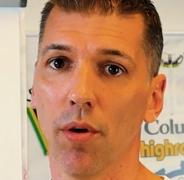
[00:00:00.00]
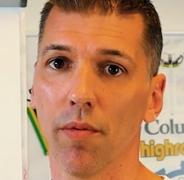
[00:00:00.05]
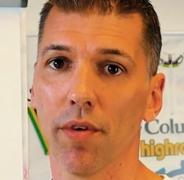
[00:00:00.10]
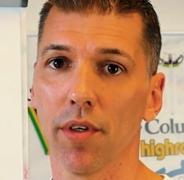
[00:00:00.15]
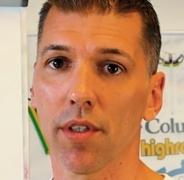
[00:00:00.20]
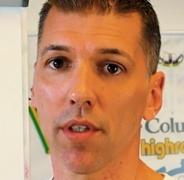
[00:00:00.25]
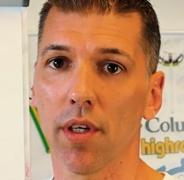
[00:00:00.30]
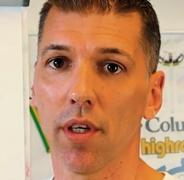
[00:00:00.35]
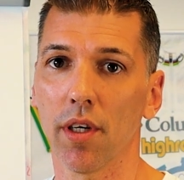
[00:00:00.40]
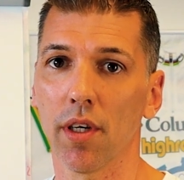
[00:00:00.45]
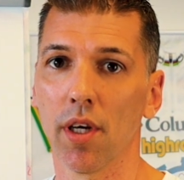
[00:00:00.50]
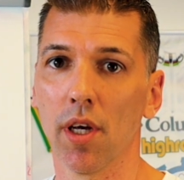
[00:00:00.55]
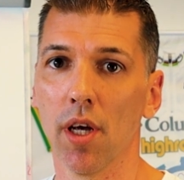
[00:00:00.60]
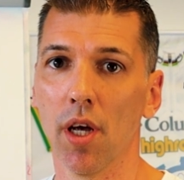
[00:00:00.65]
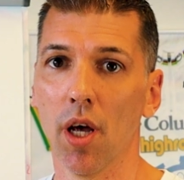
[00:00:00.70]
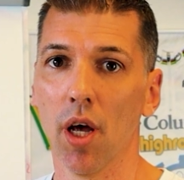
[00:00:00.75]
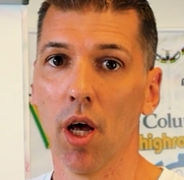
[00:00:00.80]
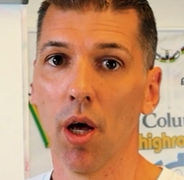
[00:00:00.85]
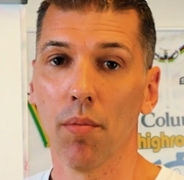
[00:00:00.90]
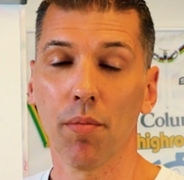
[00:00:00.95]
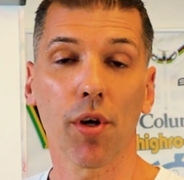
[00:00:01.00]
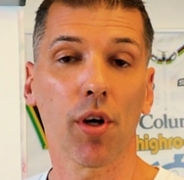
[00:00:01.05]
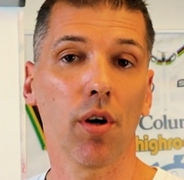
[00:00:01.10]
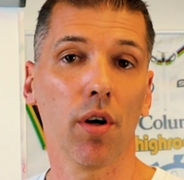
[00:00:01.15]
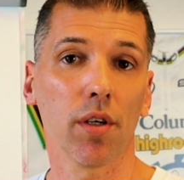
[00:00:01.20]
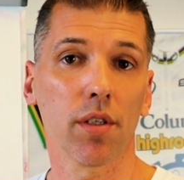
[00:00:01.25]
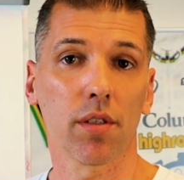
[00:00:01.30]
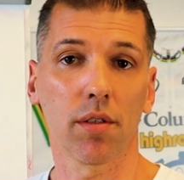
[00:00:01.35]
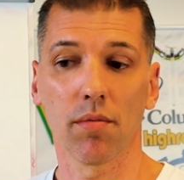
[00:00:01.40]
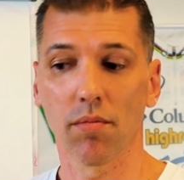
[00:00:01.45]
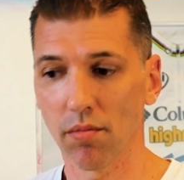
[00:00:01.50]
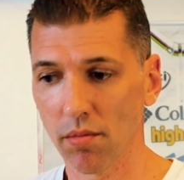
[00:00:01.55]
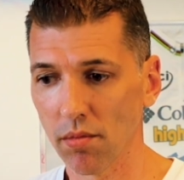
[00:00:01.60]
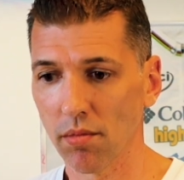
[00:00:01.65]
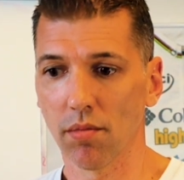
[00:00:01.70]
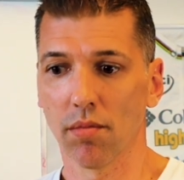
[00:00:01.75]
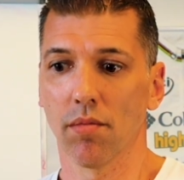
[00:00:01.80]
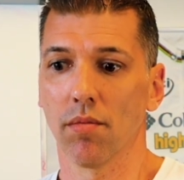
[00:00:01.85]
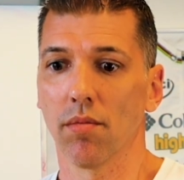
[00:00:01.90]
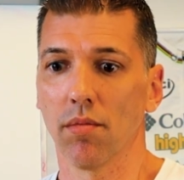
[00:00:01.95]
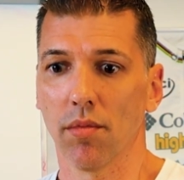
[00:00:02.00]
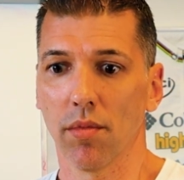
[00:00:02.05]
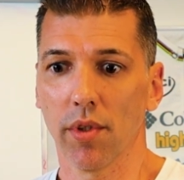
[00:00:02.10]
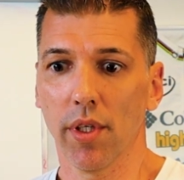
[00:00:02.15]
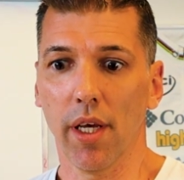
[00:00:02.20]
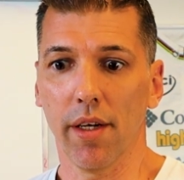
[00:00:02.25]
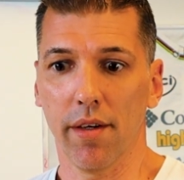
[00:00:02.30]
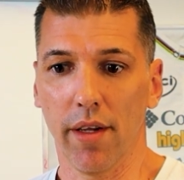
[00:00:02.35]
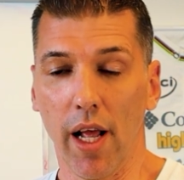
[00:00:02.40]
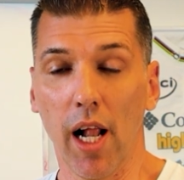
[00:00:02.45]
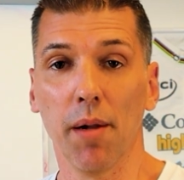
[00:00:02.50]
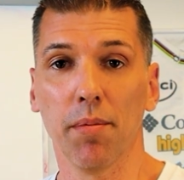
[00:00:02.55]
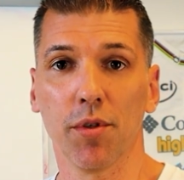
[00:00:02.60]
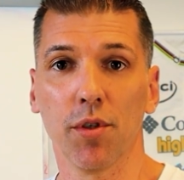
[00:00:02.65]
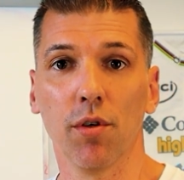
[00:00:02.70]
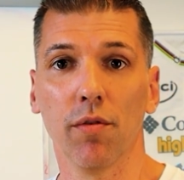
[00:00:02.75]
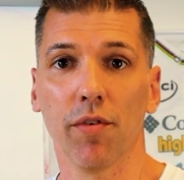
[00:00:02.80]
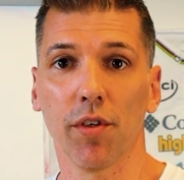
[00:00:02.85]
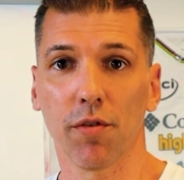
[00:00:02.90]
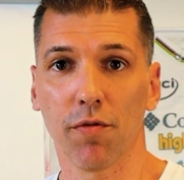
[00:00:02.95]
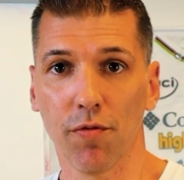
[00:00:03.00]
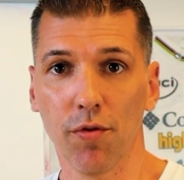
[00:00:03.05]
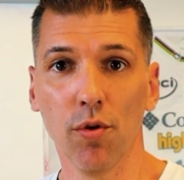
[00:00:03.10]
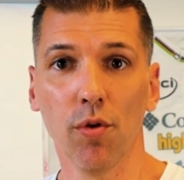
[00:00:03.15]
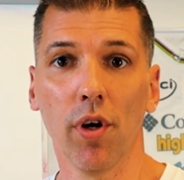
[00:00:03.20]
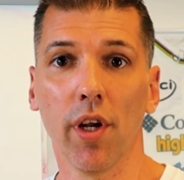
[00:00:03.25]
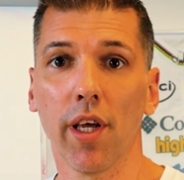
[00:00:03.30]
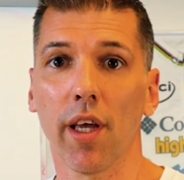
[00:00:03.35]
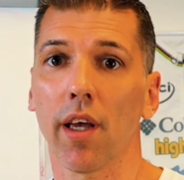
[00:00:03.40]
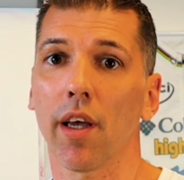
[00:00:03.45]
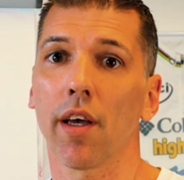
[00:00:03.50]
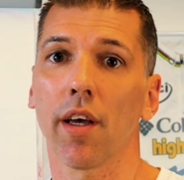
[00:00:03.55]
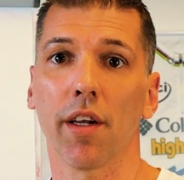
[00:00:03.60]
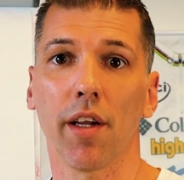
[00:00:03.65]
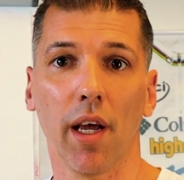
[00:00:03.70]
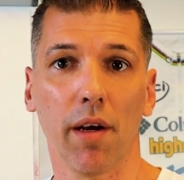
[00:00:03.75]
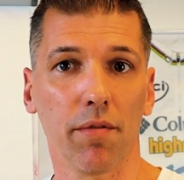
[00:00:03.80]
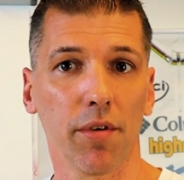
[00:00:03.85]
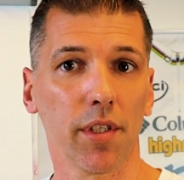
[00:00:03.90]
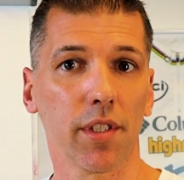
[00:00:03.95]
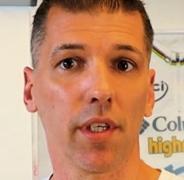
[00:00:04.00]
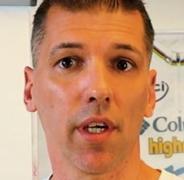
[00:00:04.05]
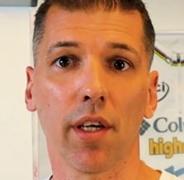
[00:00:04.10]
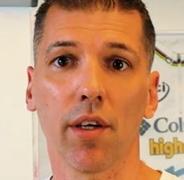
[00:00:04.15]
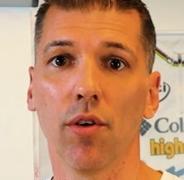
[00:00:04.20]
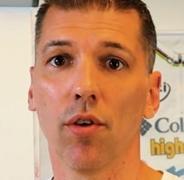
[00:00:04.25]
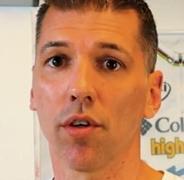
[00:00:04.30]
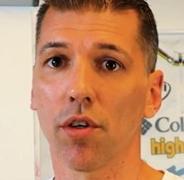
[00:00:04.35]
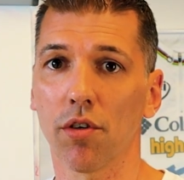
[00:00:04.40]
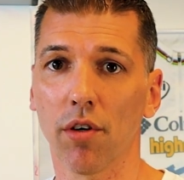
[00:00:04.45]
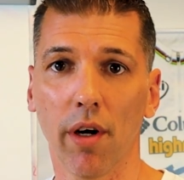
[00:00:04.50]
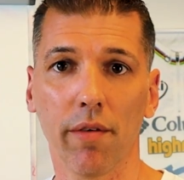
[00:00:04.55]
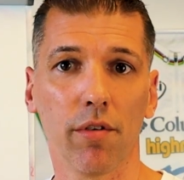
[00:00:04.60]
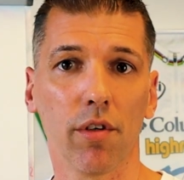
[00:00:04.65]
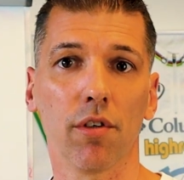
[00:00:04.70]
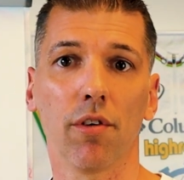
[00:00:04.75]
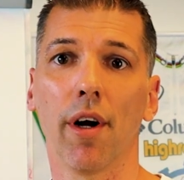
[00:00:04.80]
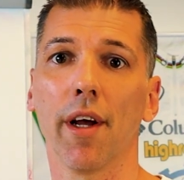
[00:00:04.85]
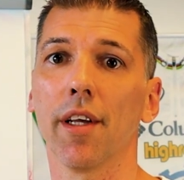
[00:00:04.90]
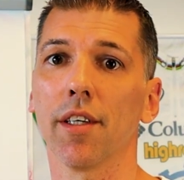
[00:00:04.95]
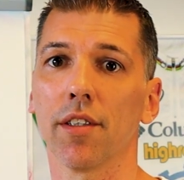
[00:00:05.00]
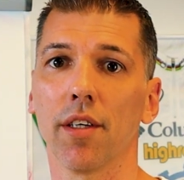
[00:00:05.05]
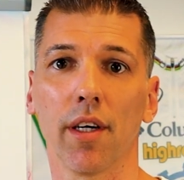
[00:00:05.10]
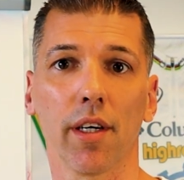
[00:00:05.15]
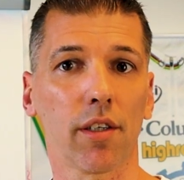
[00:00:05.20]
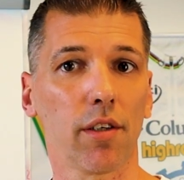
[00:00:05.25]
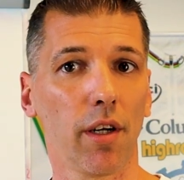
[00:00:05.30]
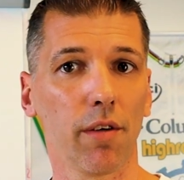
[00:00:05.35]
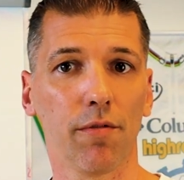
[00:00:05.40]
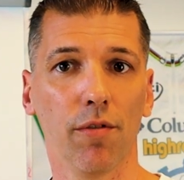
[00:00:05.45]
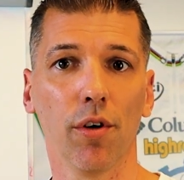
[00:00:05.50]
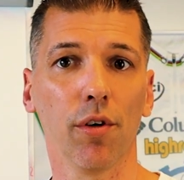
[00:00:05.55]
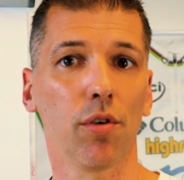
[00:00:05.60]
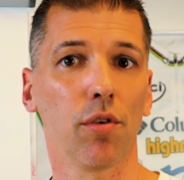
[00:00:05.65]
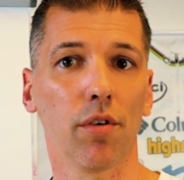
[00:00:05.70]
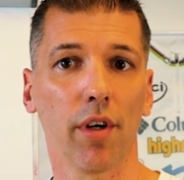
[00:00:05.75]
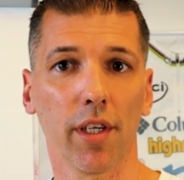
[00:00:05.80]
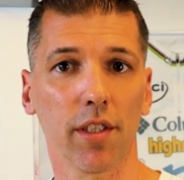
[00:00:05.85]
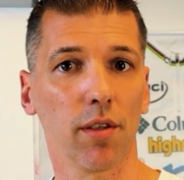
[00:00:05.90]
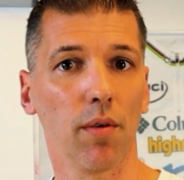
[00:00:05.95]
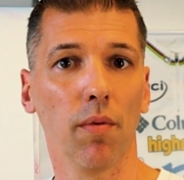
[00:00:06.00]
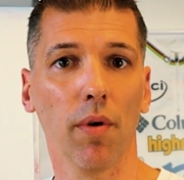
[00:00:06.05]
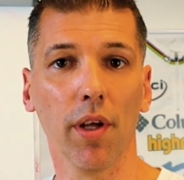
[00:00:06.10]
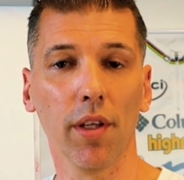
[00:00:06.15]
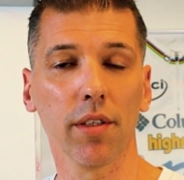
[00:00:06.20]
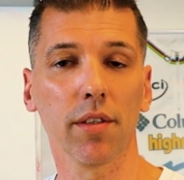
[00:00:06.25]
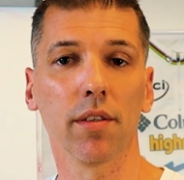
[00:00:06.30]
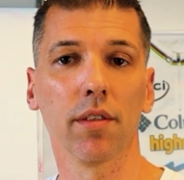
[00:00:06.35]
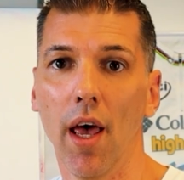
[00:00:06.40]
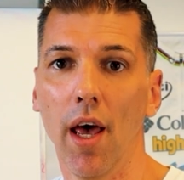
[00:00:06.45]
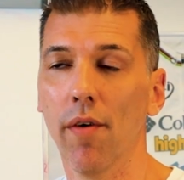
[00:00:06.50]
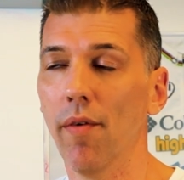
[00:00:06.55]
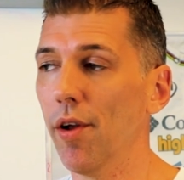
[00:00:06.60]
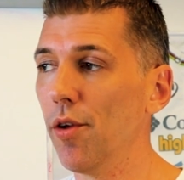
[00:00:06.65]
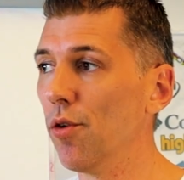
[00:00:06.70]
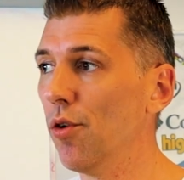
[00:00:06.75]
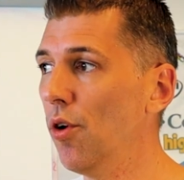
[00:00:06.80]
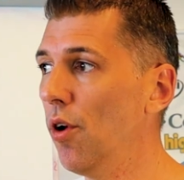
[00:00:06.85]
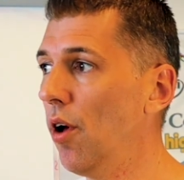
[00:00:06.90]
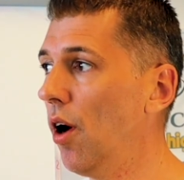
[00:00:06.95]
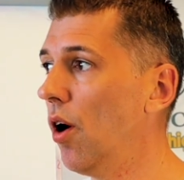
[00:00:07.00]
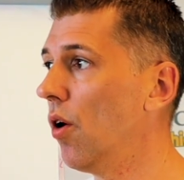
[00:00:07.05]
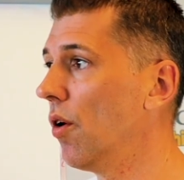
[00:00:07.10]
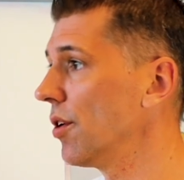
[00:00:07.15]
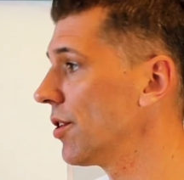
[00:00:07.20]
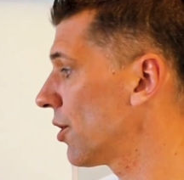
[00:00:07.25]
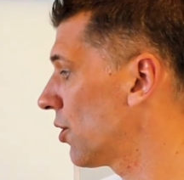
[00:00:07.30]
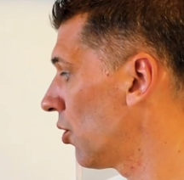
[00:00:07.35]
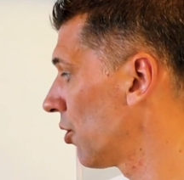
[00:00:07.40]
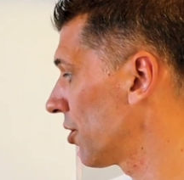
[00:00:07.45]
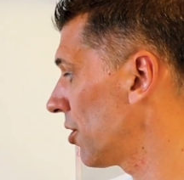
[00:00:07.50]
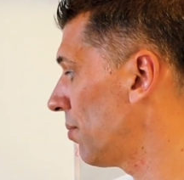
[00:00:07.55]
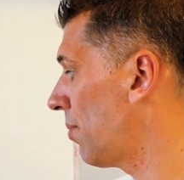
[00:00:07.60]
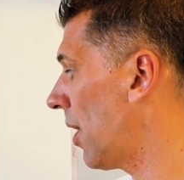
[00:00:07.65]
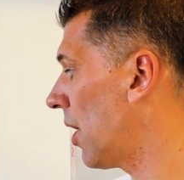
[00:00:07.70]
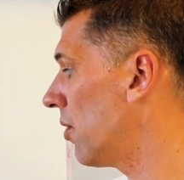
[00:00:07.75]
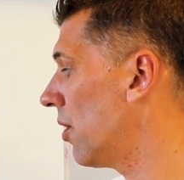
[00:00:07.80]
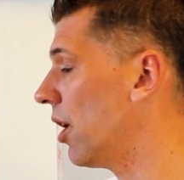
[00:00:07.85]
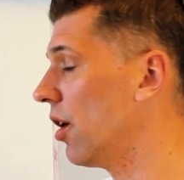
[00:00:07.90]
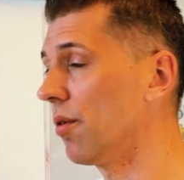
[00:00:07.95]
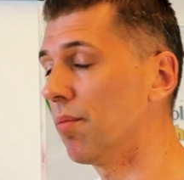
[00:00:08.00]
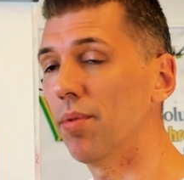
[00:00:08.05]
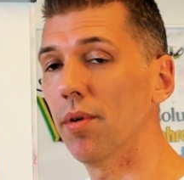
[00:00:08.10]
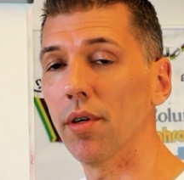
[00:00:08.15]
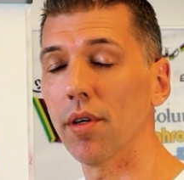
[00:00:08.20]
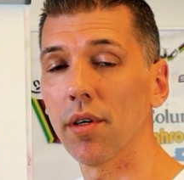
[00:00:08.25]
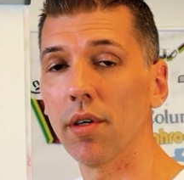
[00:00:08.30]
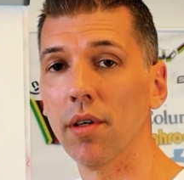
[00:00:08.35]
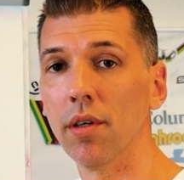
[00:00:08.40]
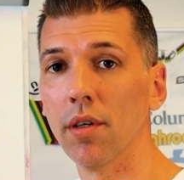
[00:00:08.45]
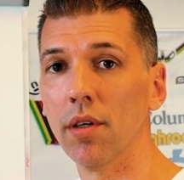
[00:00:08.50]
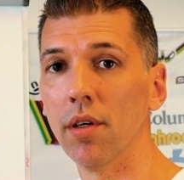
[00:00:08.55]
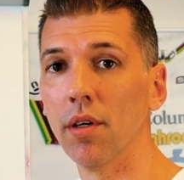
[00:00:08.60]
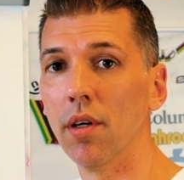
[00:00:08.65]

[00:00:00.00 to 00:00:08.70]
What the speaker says: obviously, because that helps you with fueling and everything your gravel racer and Gran Fondo racer wants. And when you know the total power output,